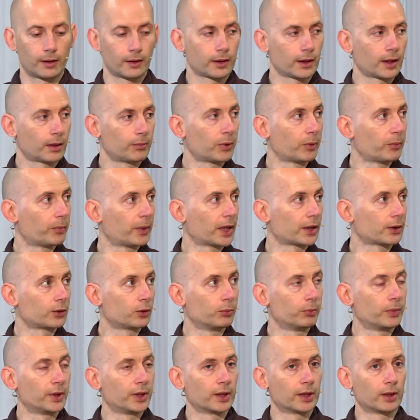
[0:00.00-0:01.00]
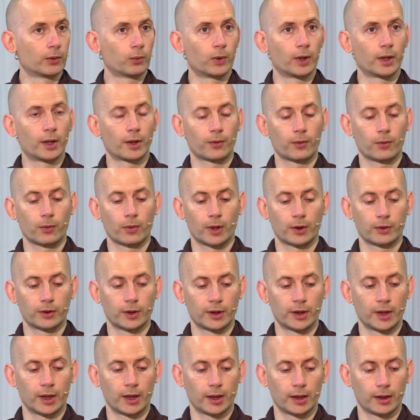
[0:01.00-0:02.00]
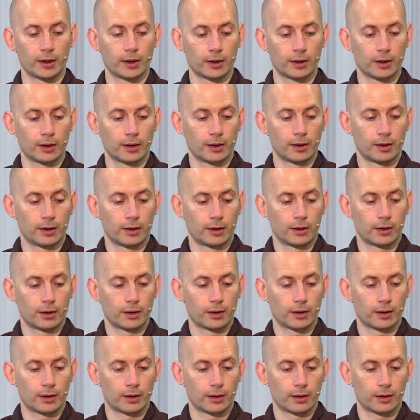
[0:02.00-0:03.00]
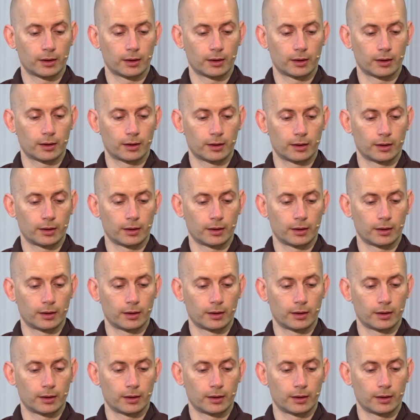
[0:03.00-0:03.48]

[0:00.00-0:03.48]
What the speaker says: Coming back to being aware throughout the day, as